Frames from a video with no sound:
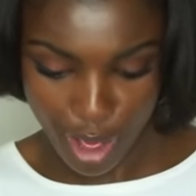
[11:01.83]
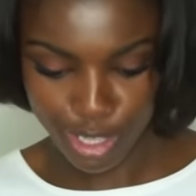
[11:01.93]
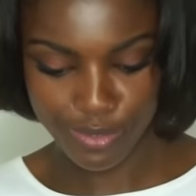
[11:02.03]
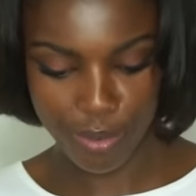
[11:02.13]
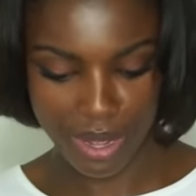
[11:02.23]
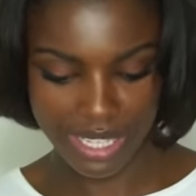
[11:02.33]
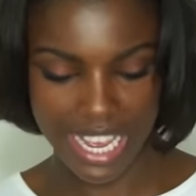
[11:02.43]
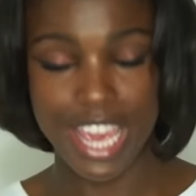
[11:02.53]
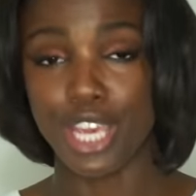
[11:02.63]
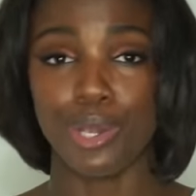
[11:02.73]
else for one
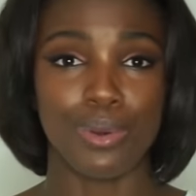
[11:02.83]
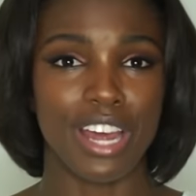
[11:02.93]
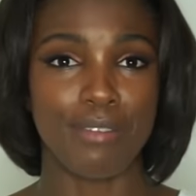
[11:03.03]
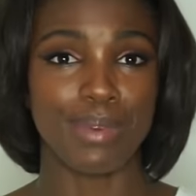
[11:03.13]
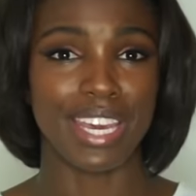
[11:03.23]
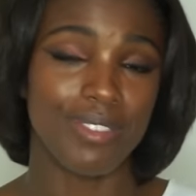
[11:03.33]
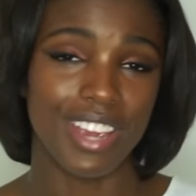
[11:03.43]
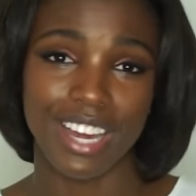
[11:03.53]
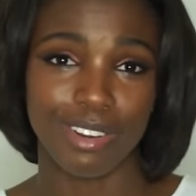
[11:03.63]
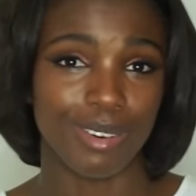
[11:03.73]
day who would I be
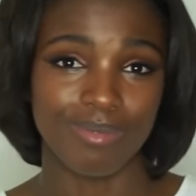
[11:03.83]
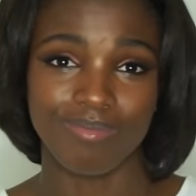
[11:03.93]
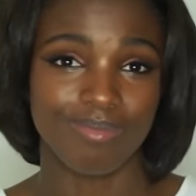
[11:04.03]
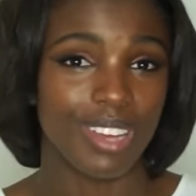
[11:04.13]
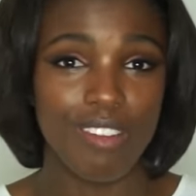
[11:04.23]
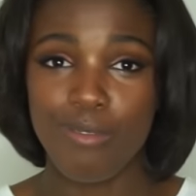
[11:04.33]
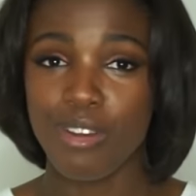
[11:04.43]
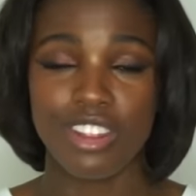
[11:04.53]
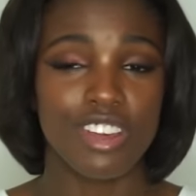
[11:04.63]
Rihanna Everybody